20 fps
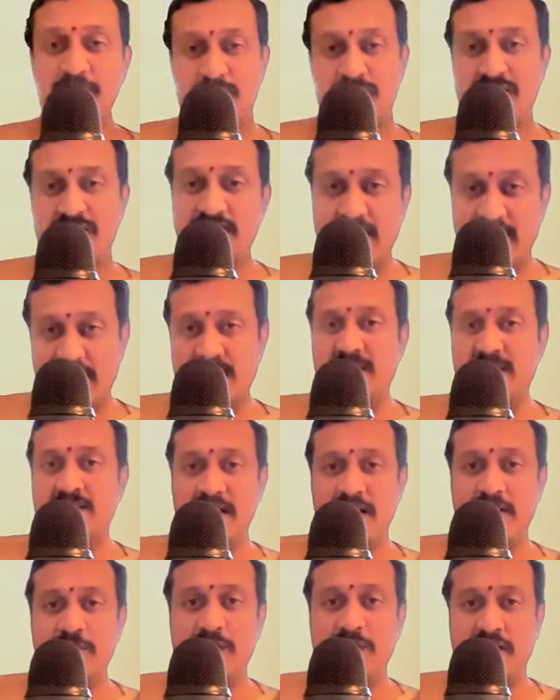Praja
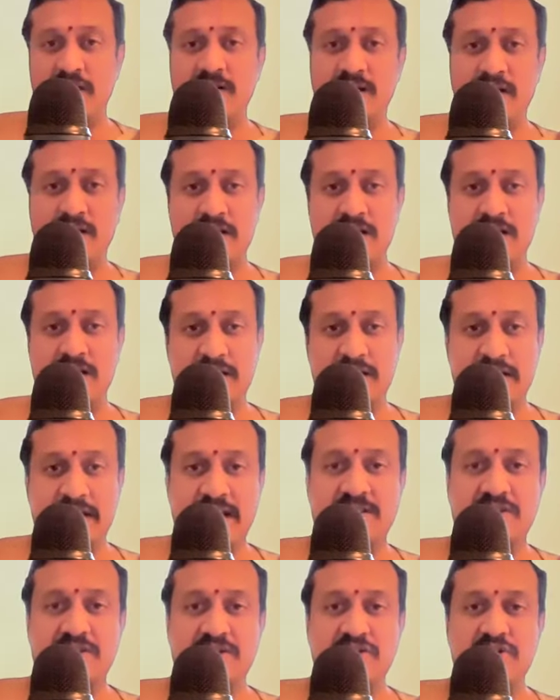is our
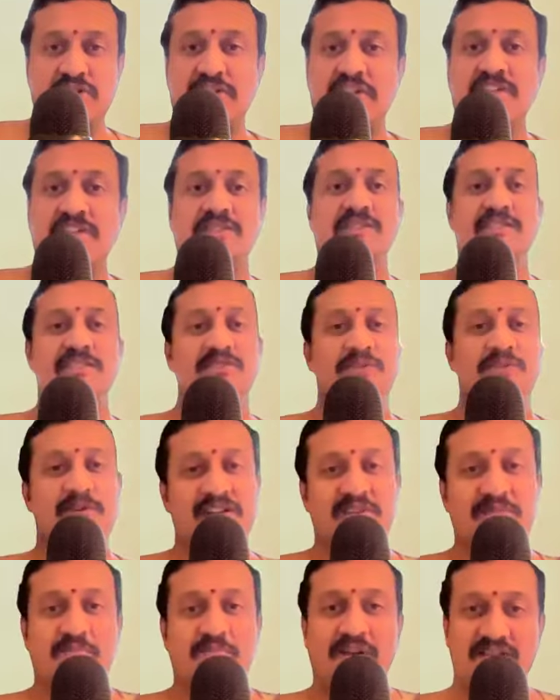next generation is
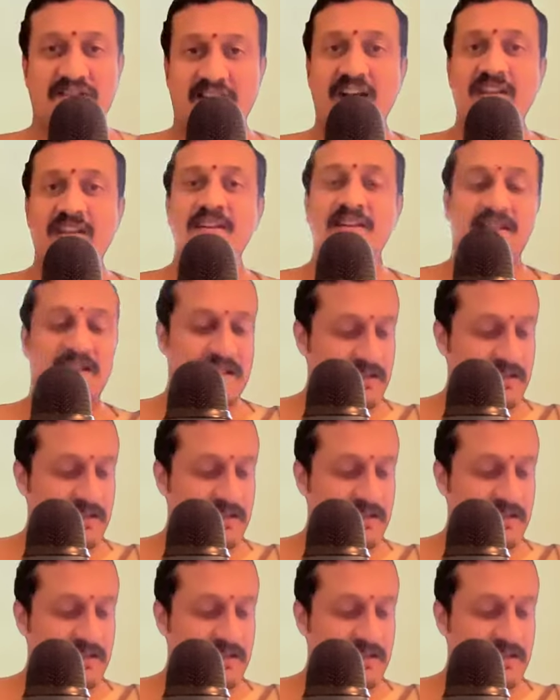called as Praja.